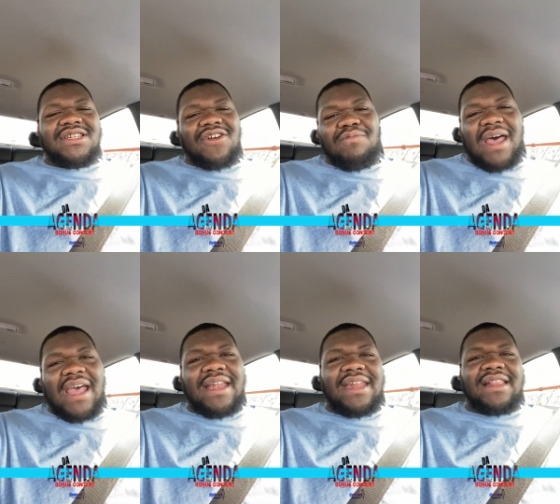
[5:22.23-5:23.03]
Joe
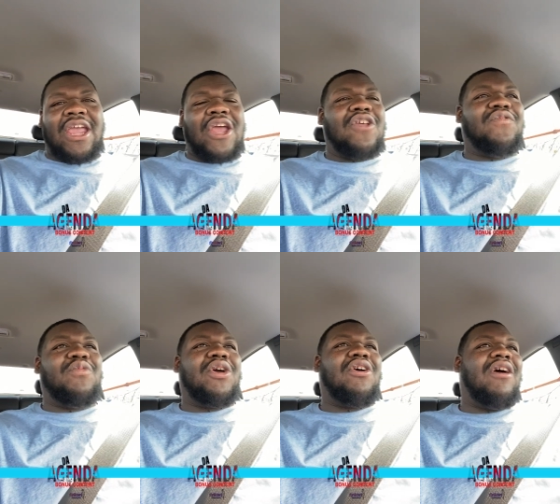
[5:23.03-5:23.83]
Biden did the interview
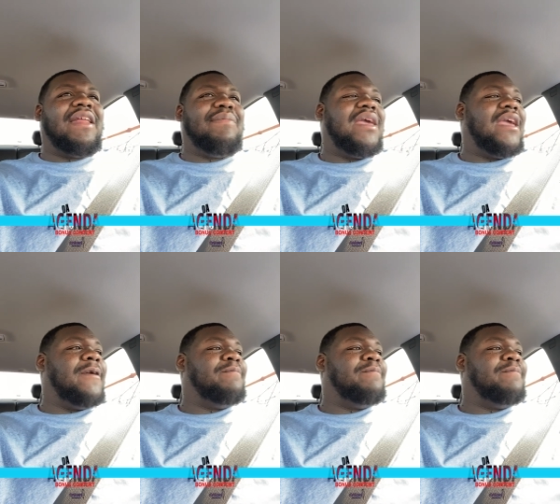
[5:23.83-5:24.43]
with Cardi B.